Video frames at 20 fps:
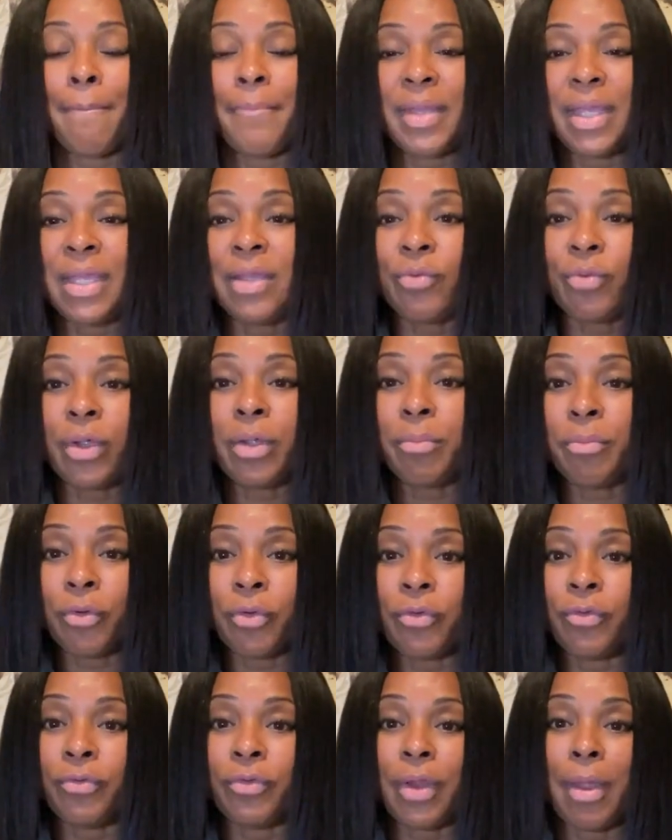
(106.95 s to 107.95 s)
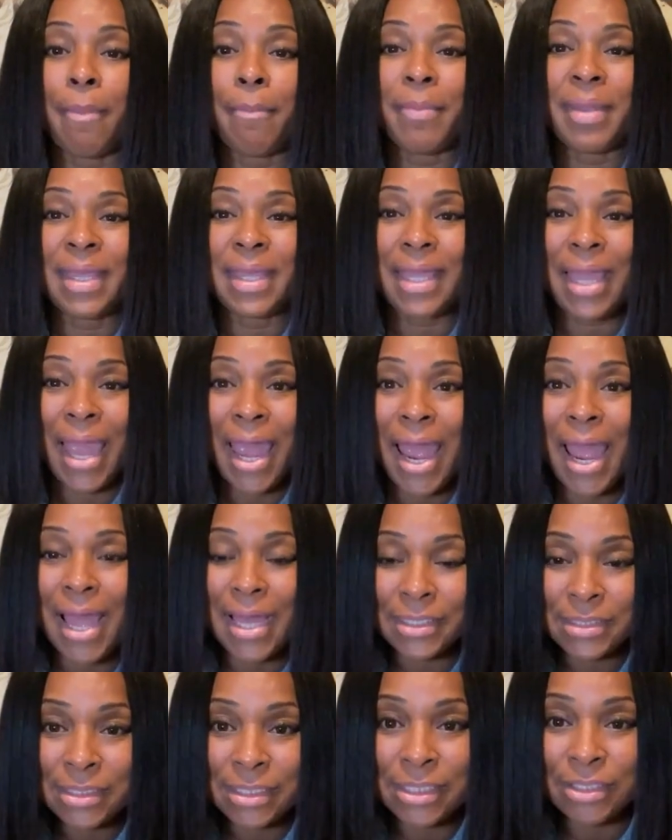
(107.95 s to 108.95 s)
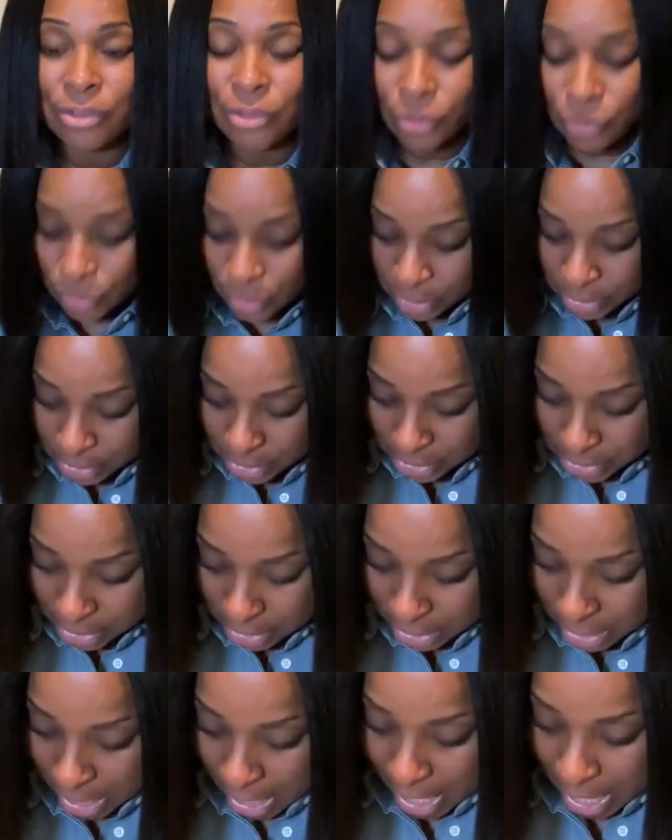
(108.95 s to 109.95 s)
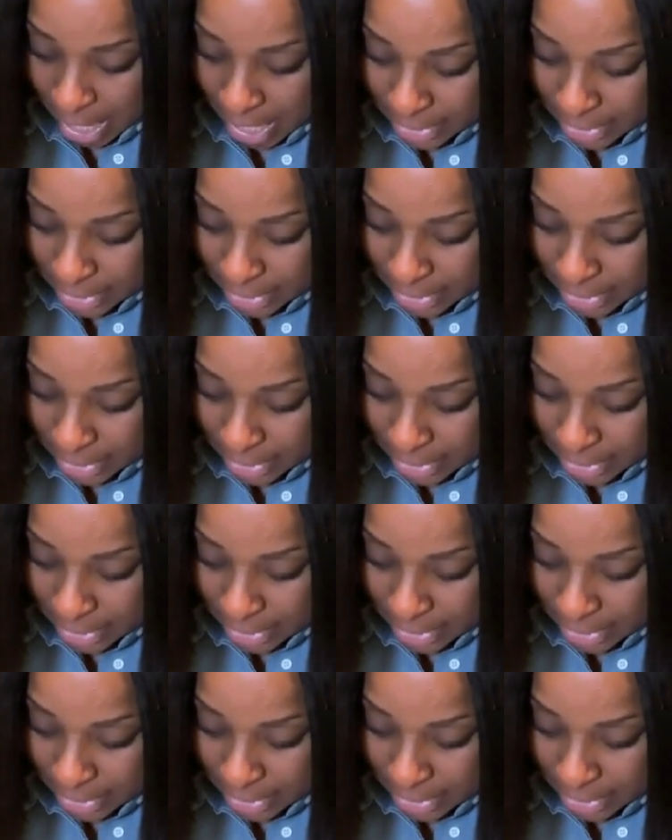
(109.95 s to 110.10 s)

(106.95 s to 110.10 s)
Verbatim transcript: be removed and be cast into the sea,